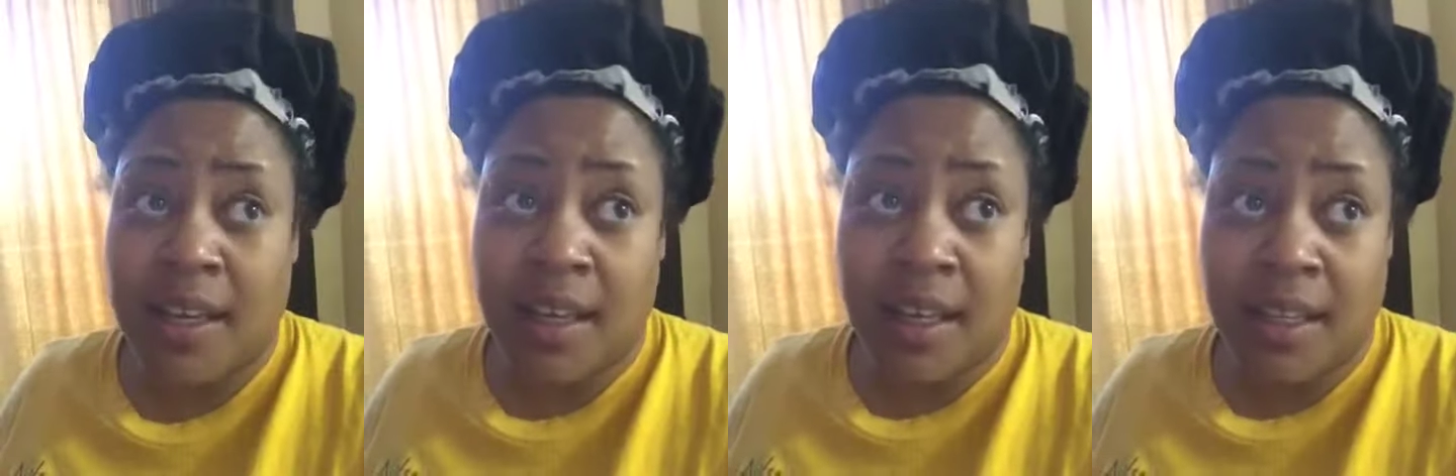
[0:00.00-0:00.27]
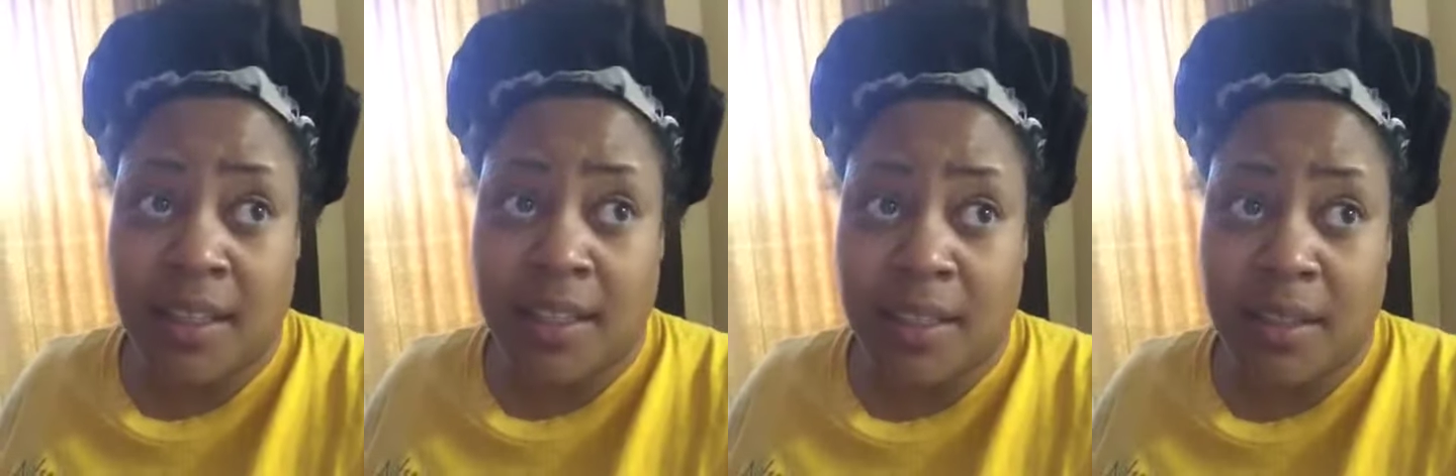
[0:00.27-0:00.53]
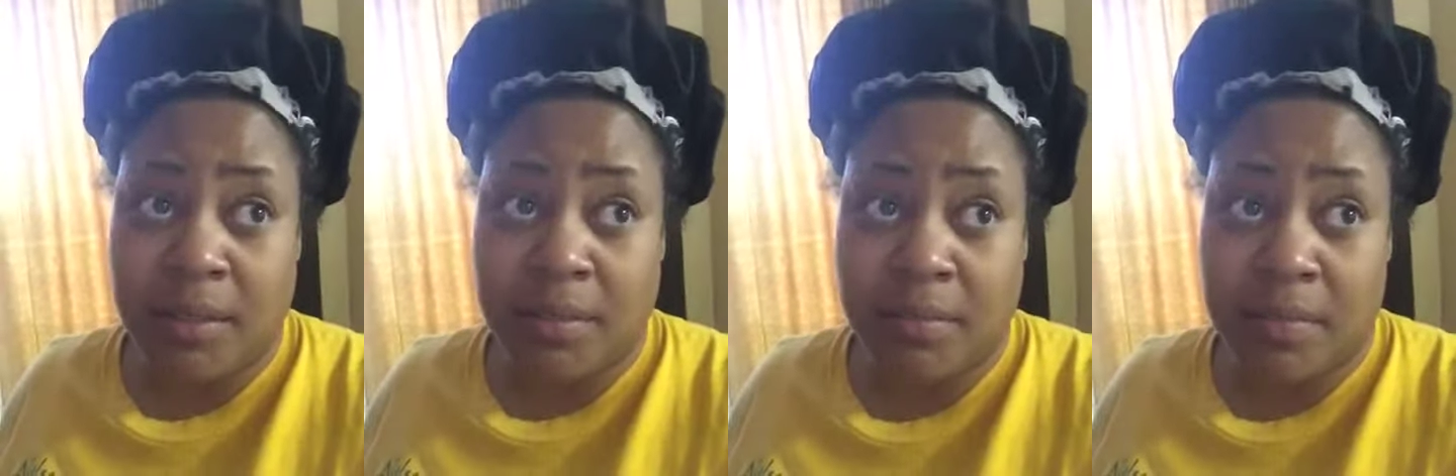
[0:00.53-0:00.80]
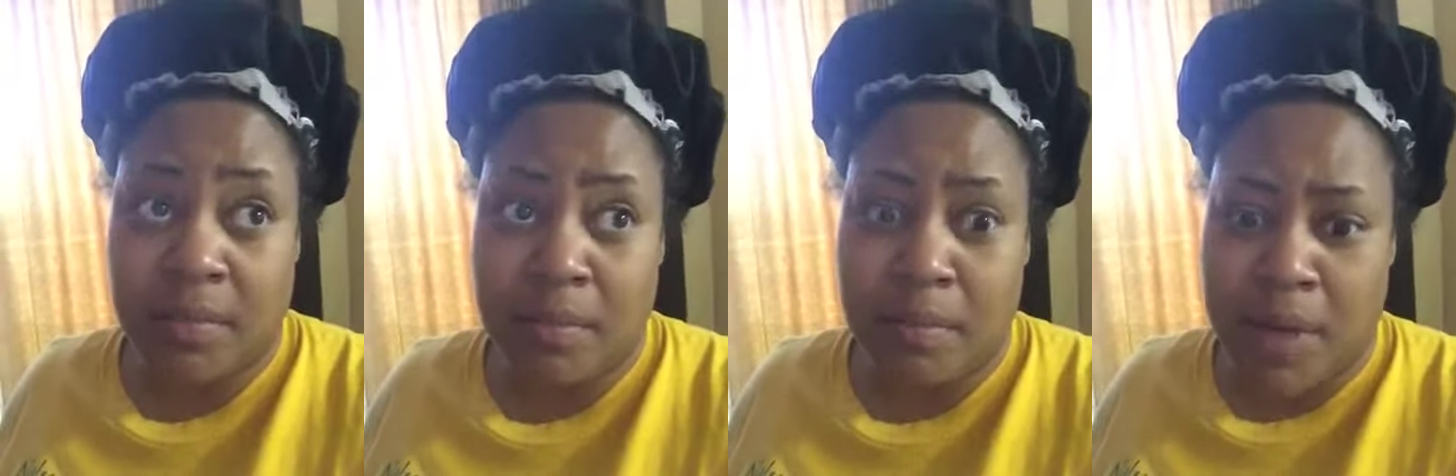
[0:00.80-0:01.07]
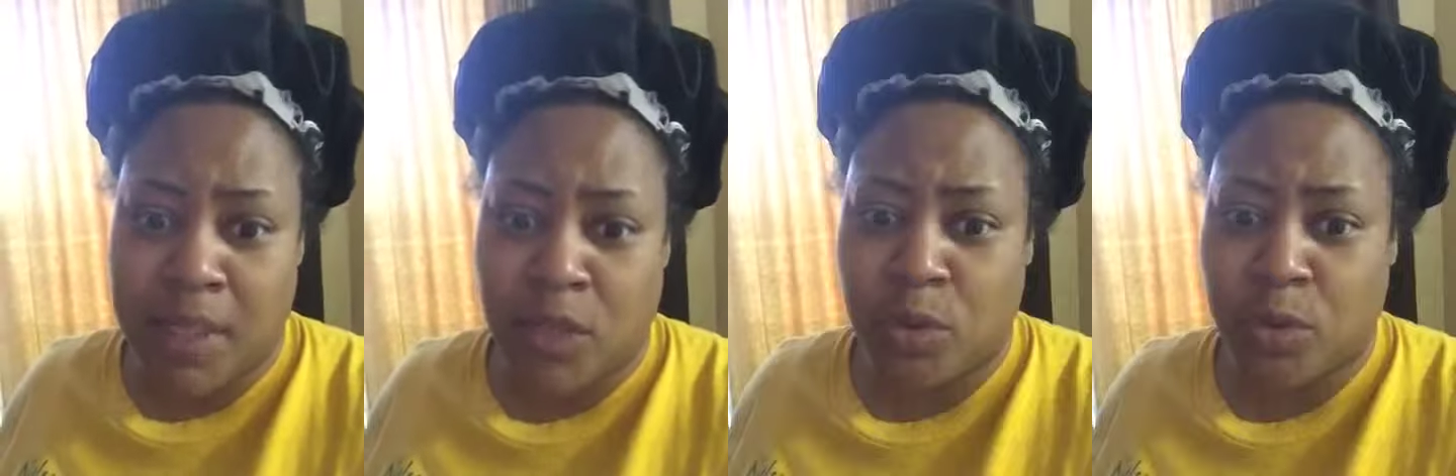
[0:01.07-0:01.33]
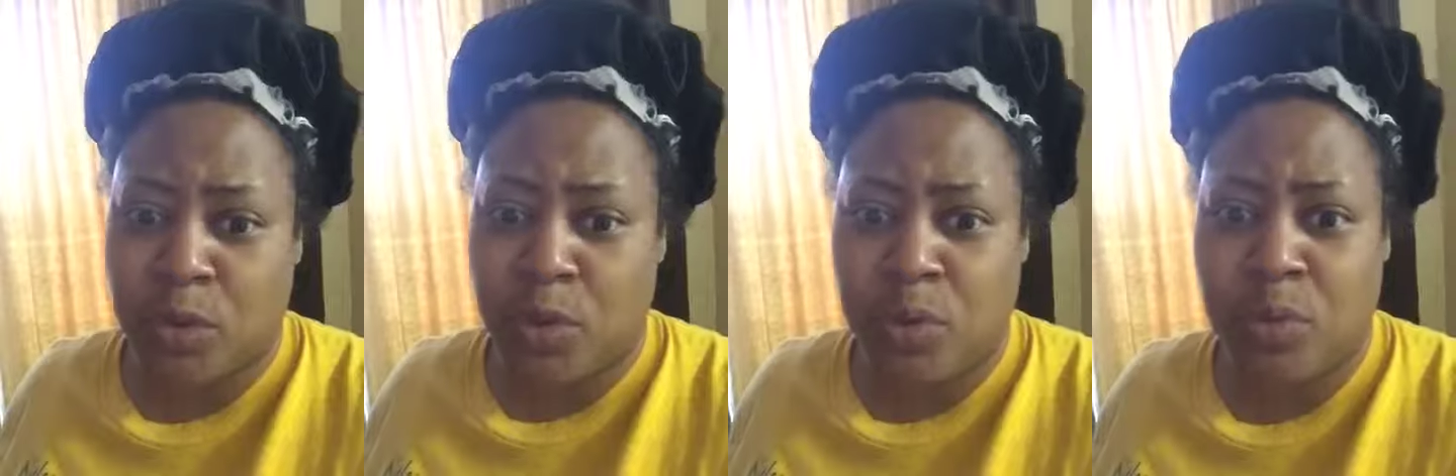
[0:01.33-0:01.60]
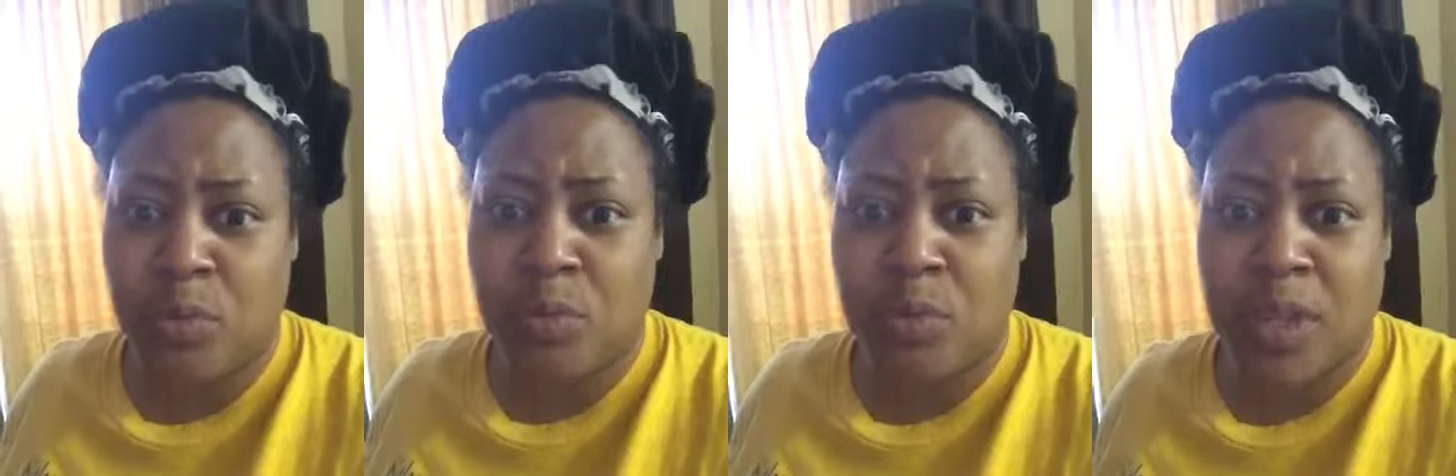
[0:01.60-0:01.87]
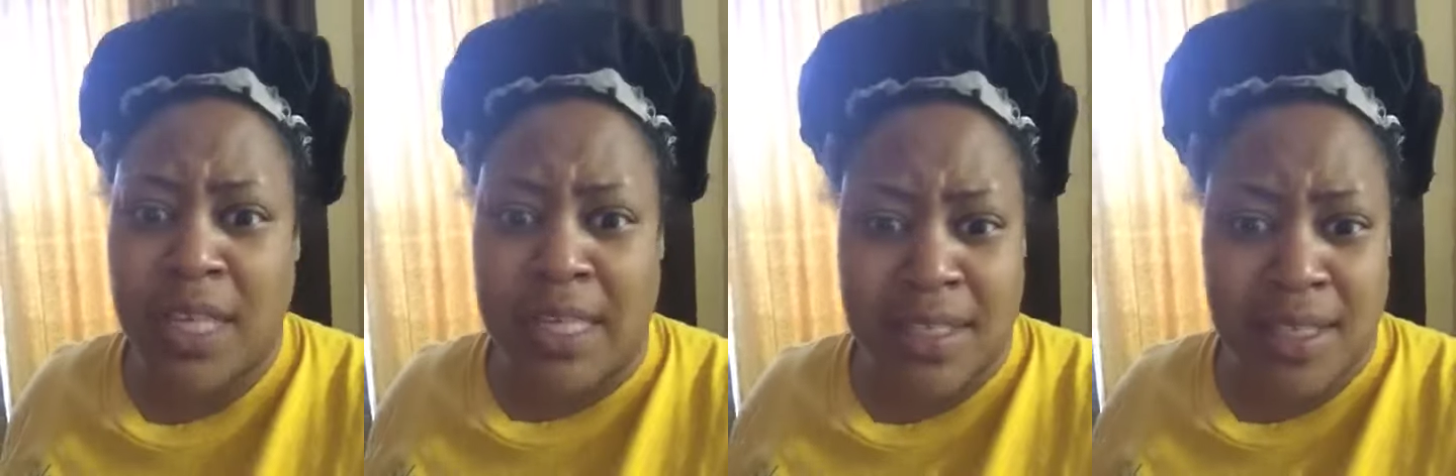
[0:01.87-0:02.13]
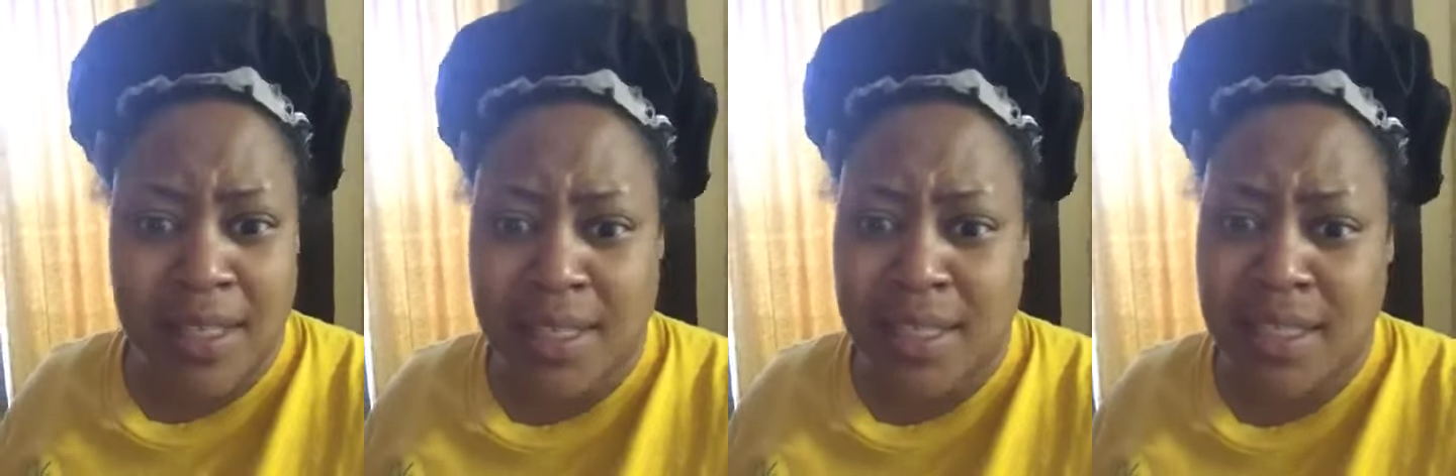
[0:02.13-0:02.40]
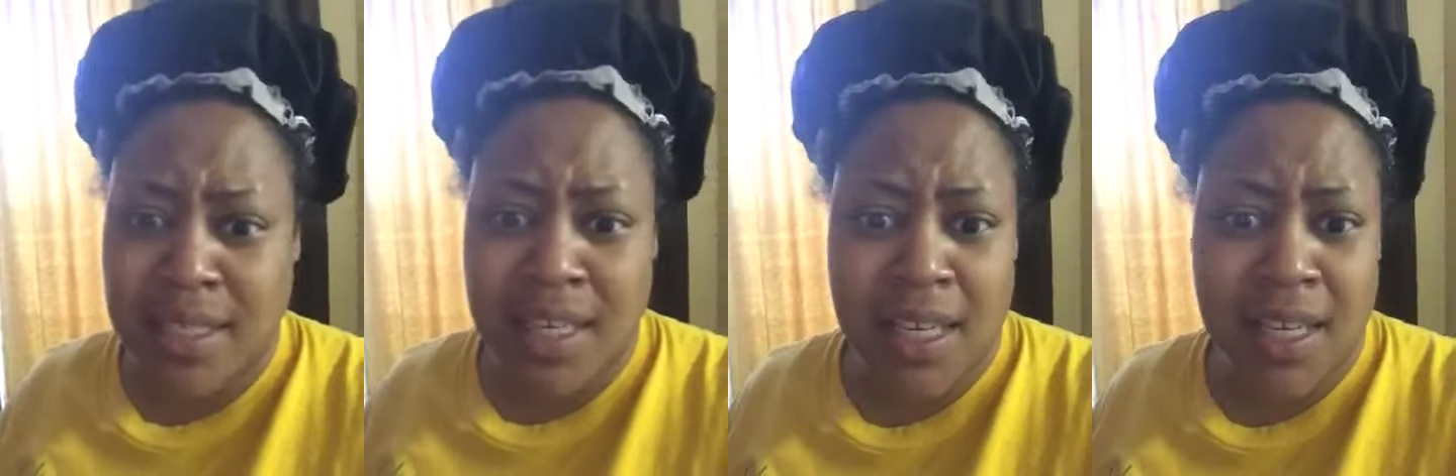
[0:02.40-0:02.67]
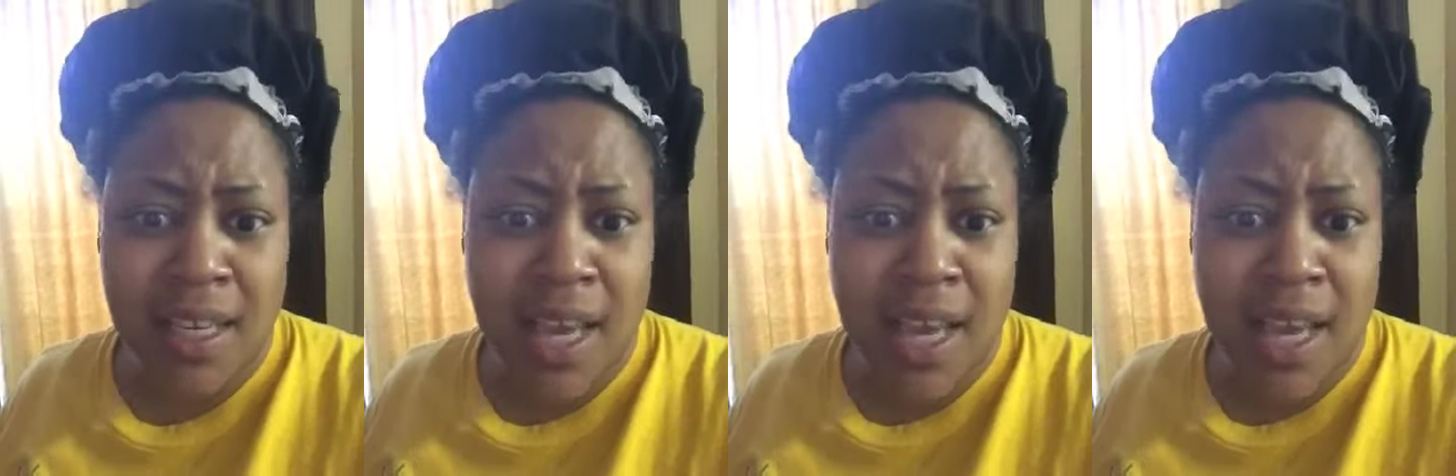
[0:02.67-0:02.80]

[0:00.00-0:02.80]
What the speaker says: My stool consistency